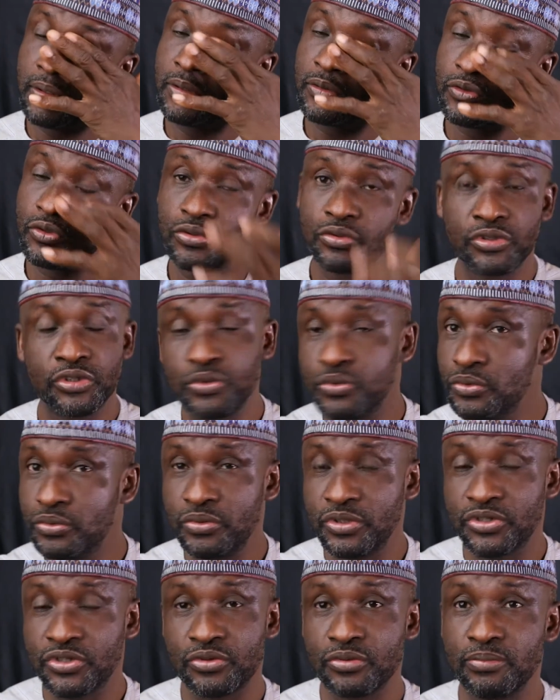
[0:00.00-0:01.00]
Through the
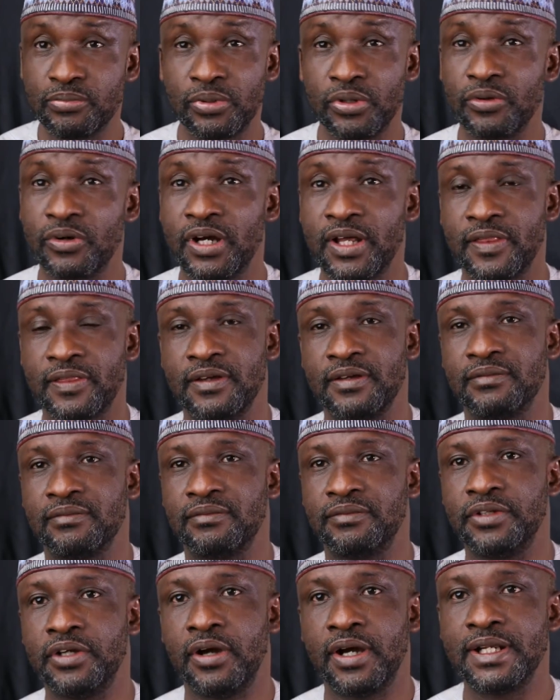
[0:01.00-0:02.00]
whistleblower thing,
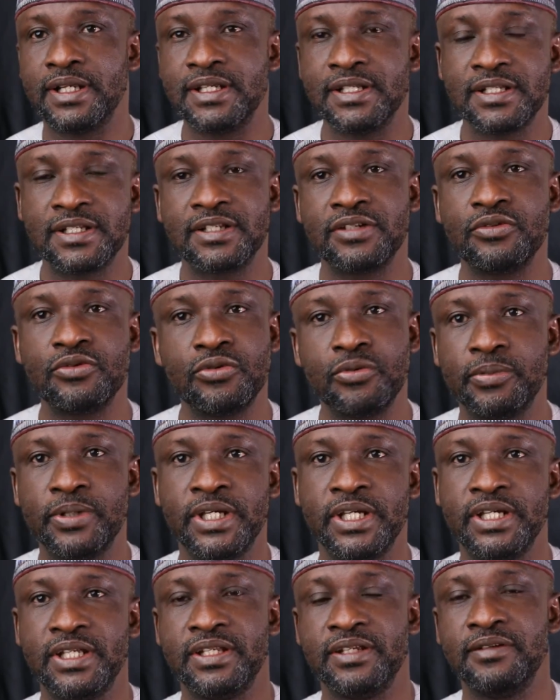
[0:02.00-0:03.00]
your identity will be
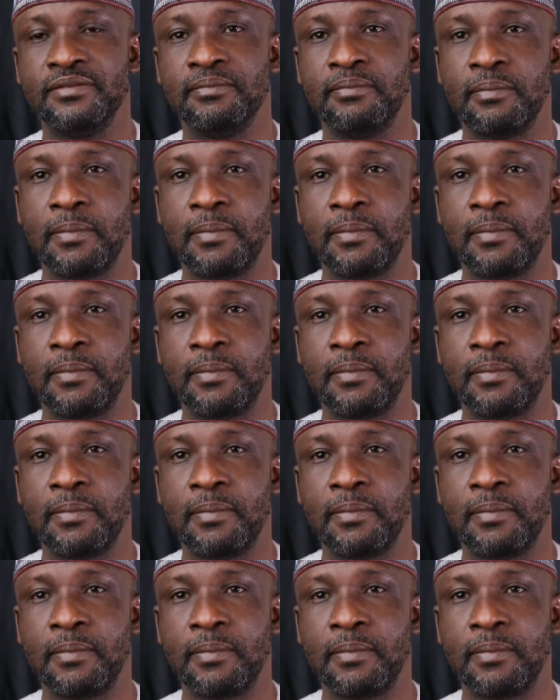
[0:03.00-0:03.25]
hidden.